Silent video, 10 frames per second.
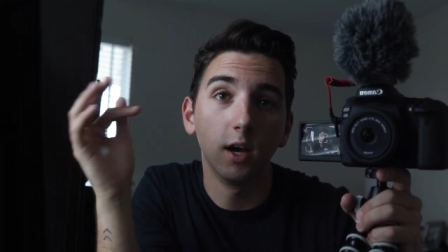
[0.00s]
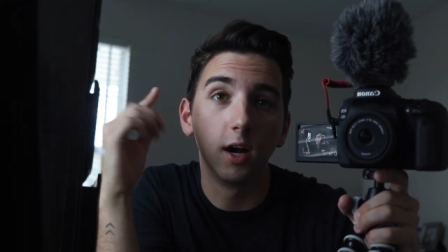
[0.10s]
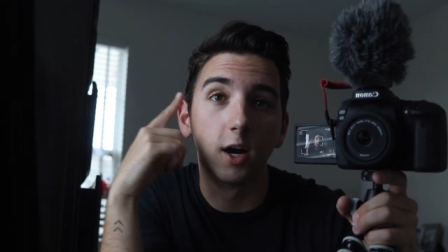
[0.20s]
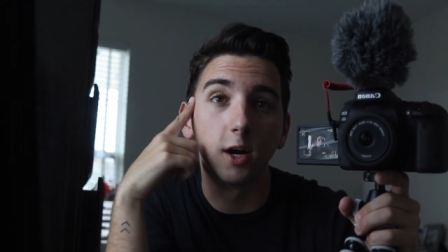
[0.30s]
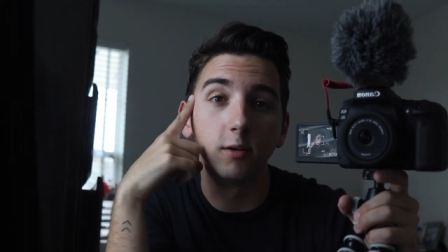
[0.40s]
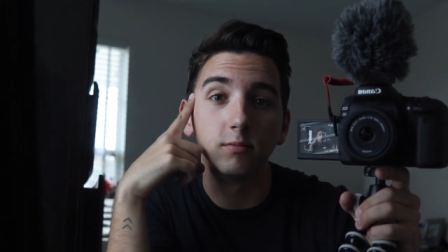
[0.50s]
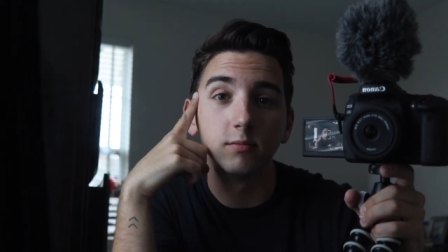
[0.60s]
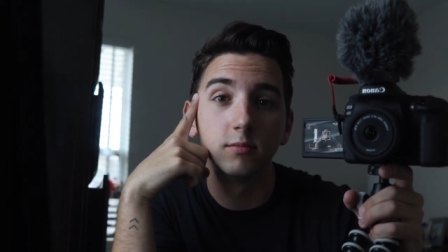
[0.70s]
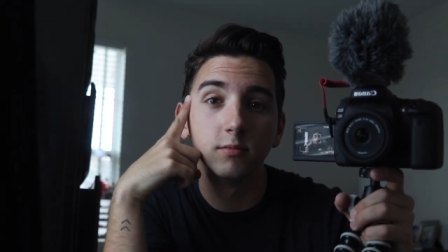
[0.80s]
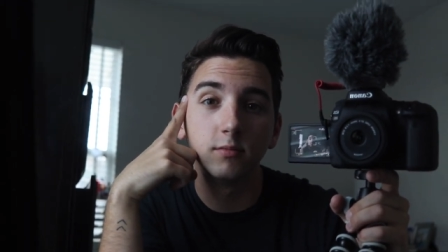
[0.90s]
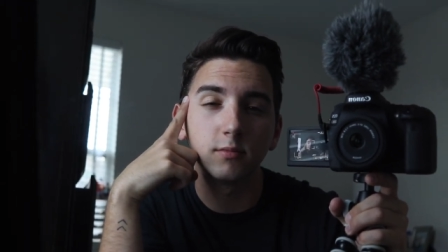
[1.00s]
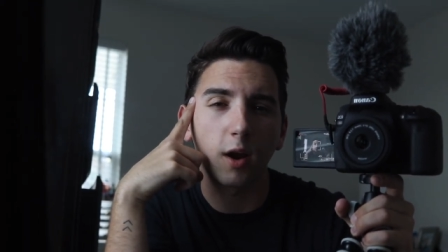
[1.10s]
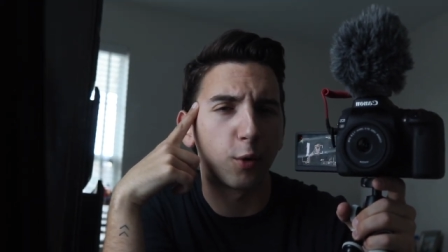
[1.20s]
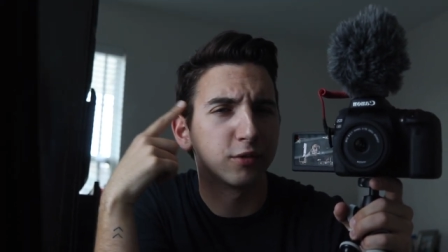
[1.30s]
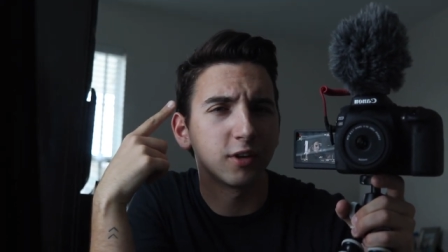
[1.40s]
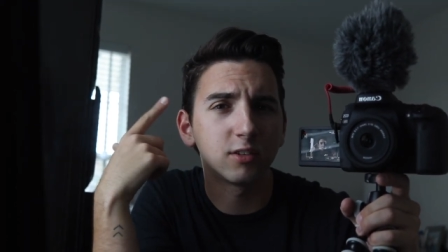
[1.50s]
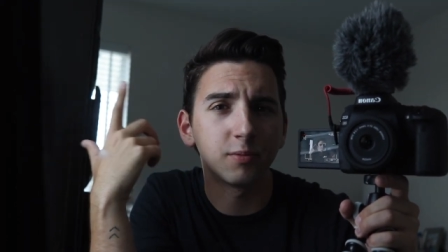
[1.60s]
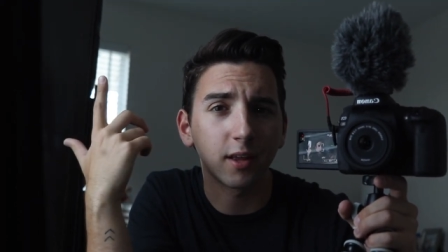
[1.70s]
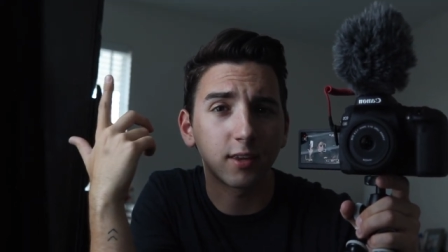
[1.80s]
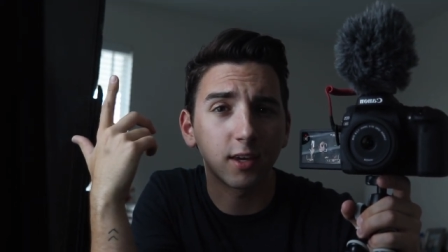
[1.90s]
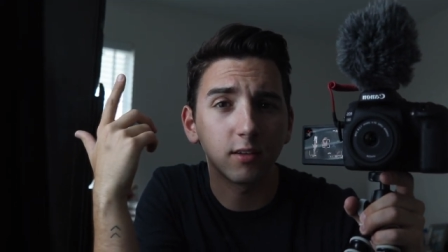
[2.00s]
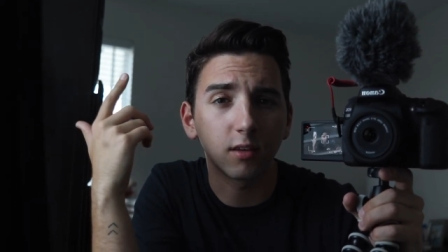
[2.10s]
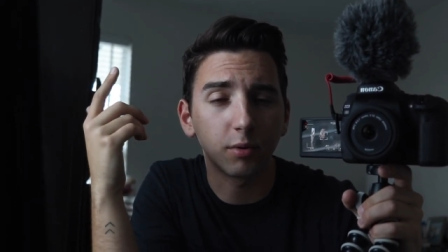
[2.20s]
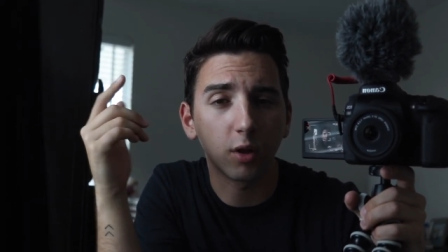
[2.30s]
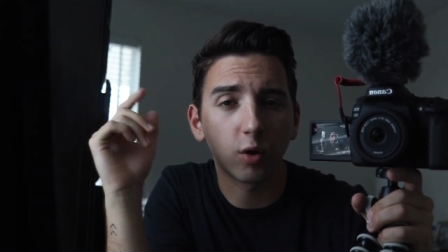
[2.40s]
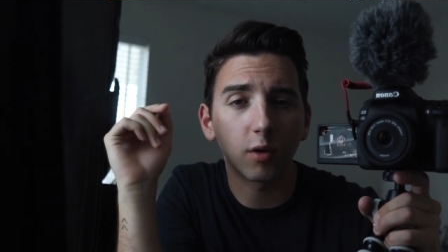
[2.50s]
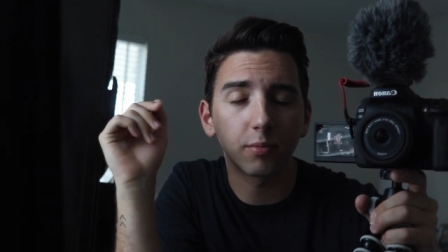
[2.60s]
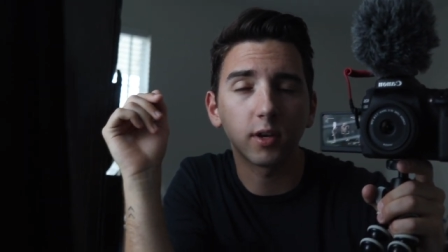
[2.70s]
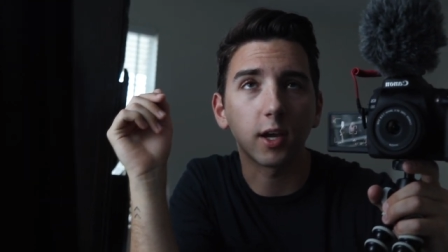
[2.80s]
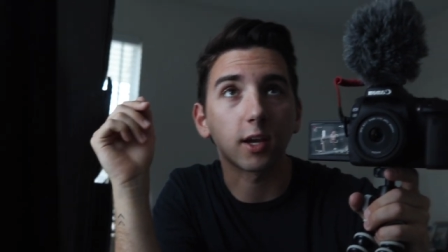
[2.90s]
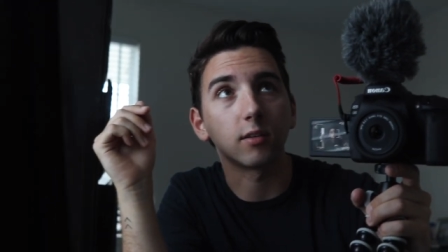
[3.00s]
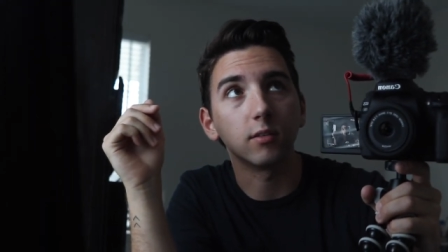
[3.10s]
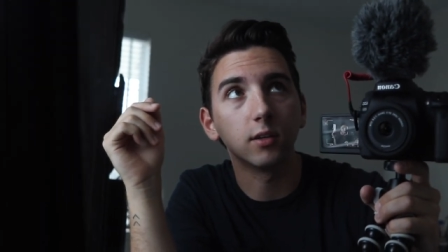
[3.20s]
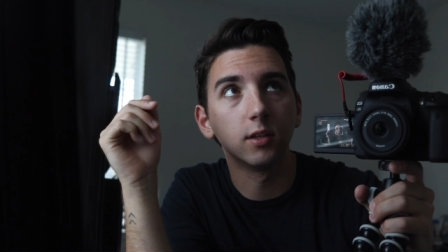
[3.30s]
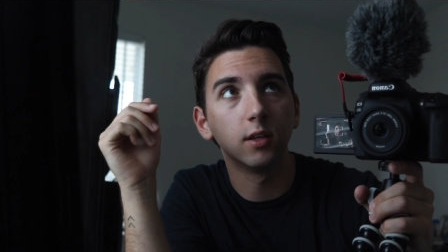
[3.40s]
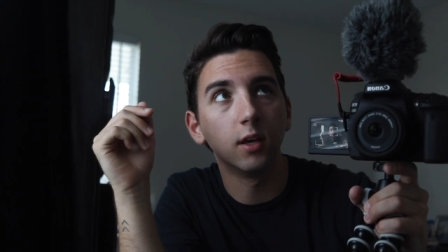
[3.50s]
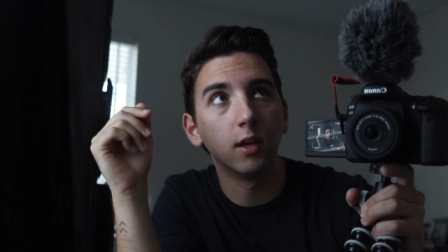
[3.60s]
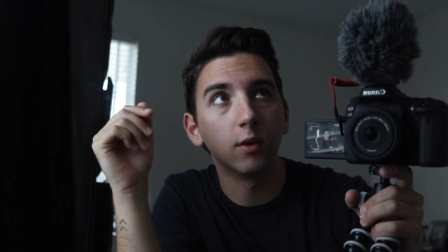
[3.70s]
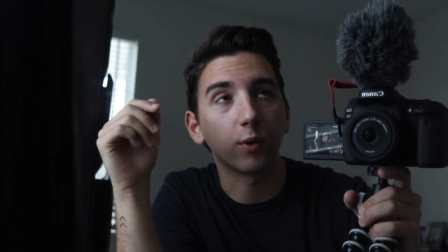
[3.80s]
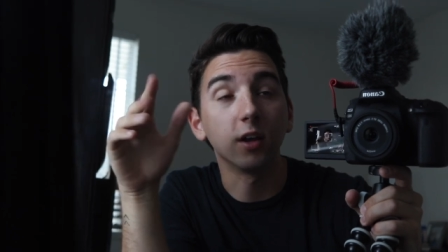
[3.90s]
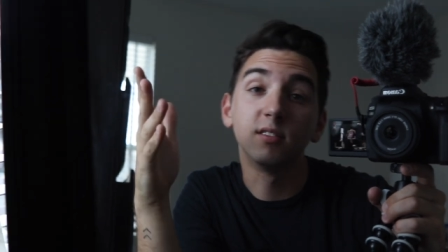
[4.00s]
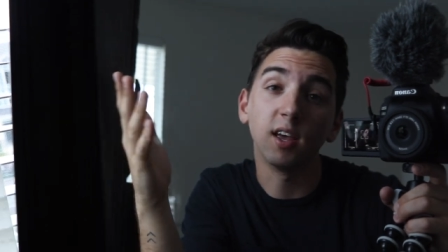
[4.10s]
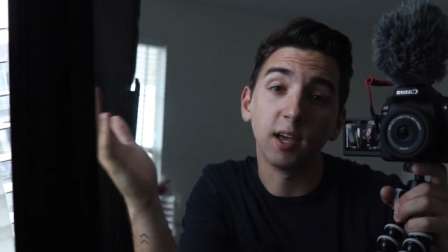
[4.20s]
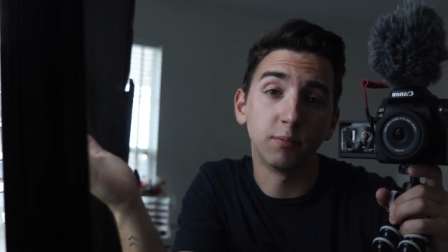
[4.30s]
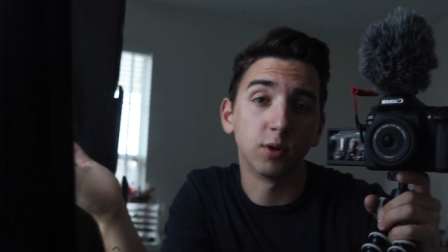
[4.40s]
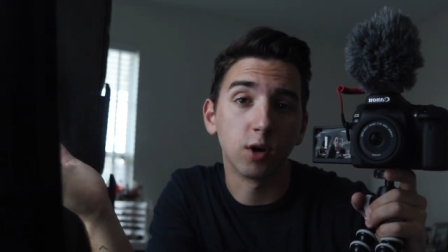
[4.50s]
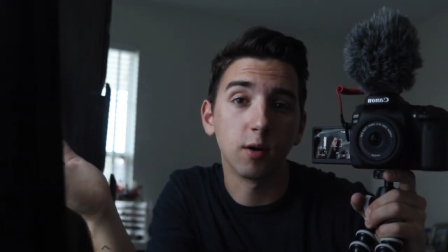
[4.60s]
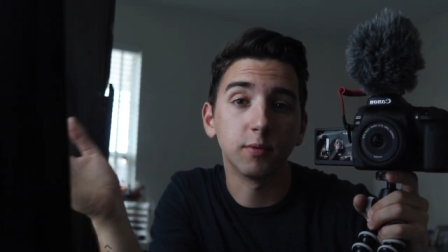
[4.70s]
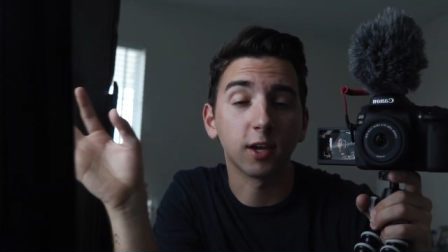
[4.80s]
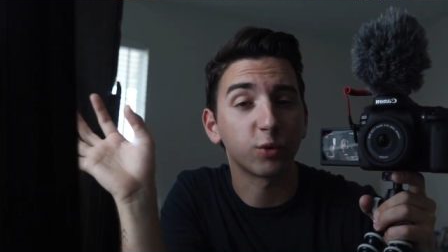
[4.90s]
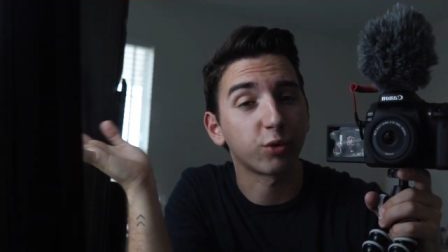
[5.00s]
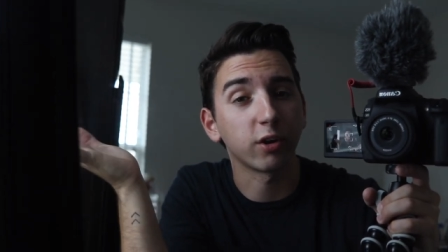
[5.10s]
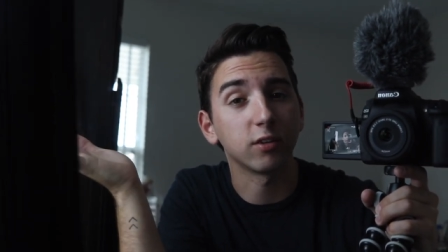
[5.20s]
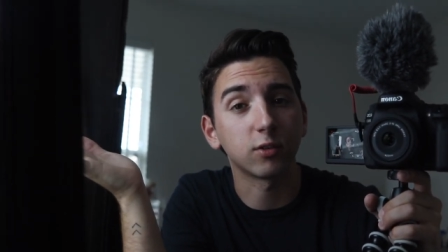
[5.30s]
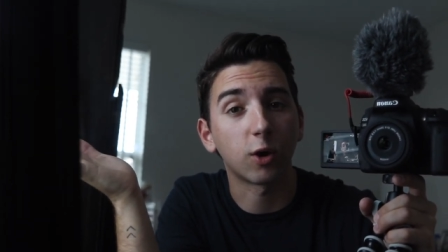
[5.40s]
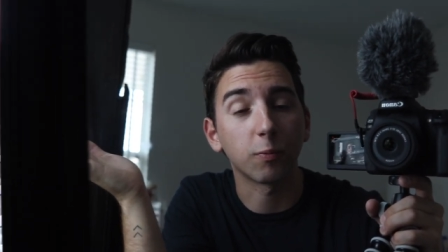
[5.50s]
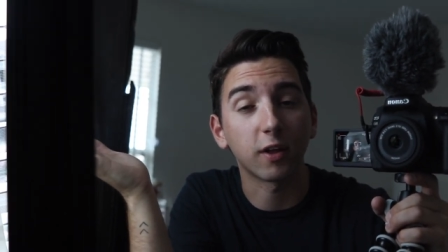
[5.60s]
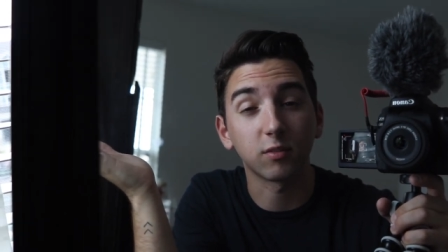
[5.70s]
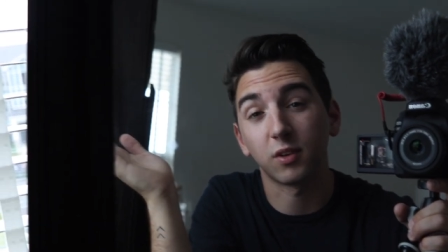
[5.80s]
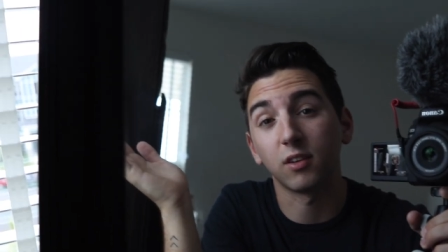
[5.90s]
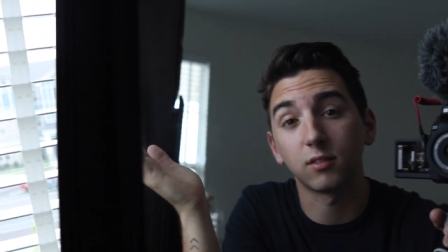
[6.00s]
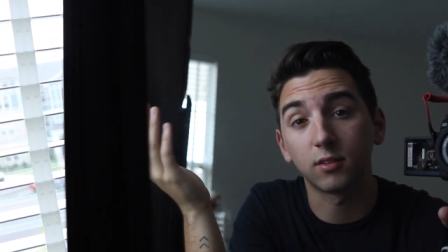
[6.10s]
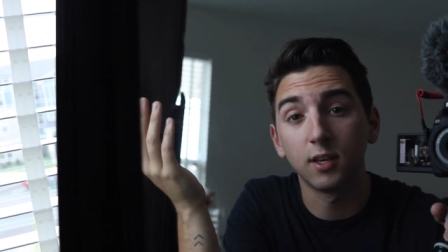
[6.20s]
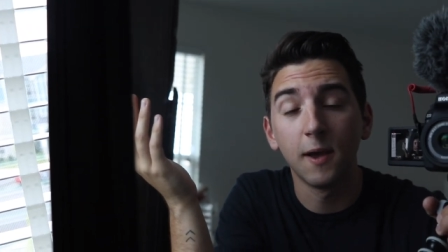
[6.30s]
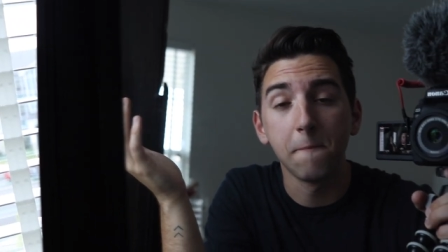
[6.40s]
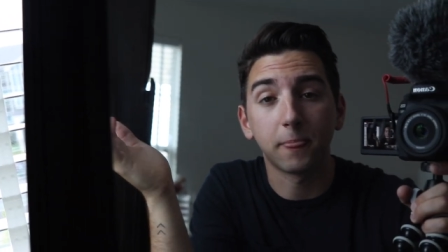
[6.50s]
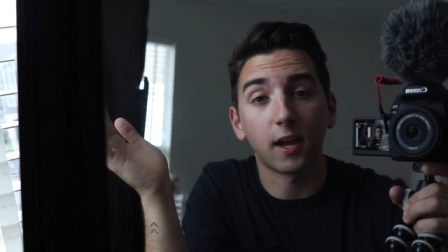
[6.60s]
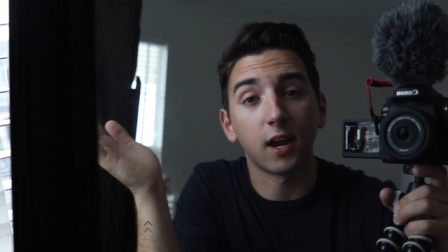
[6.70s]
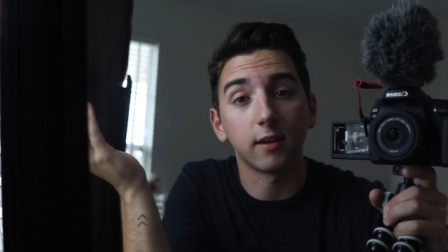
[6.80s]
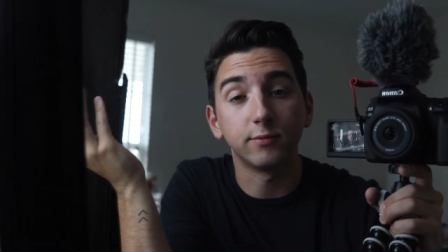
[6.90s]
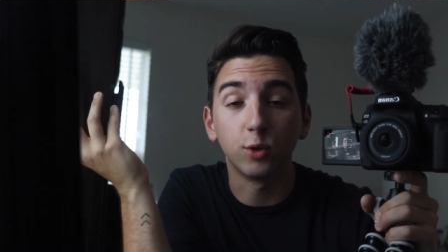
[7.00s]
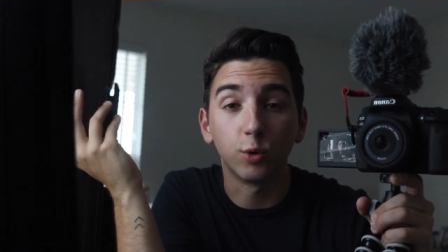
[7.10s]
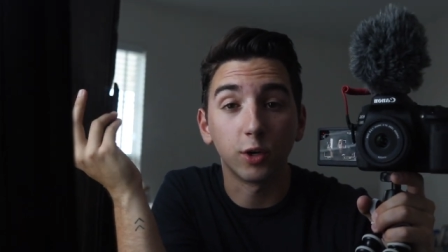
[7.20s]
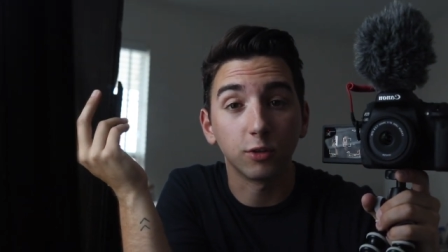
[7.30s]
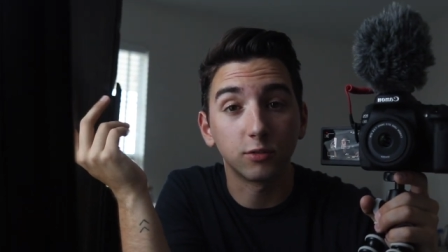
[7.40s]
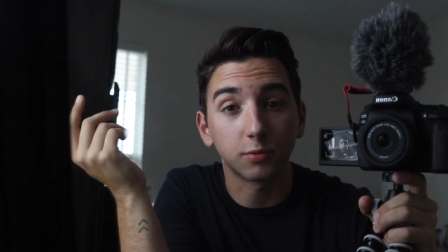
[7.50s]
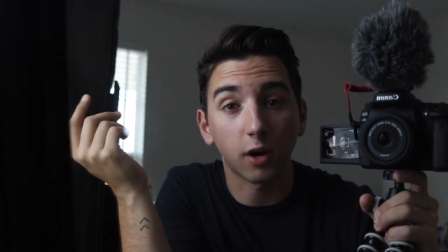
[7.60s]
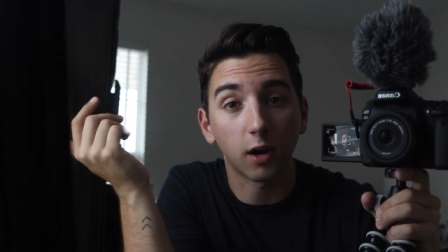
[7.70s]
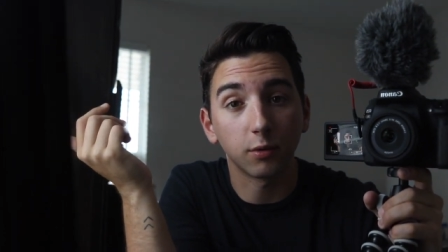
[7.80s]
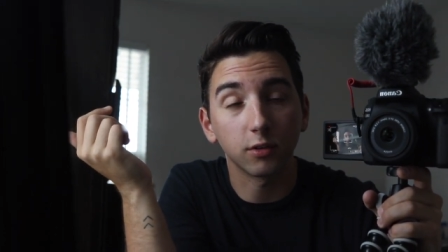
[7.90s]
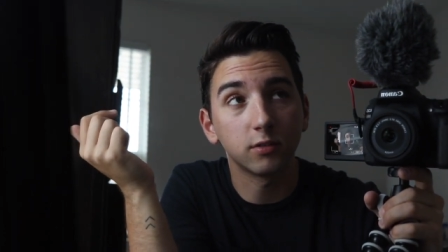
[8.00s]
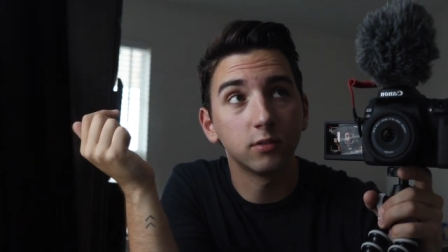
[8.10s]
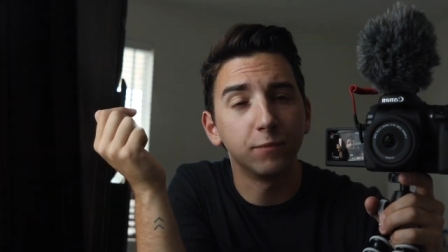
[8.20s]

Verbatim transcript: Um, I wasn't expecting it to blow up, and when I say blow up, take it with a grain of salt, that's because I have 200 subscribers.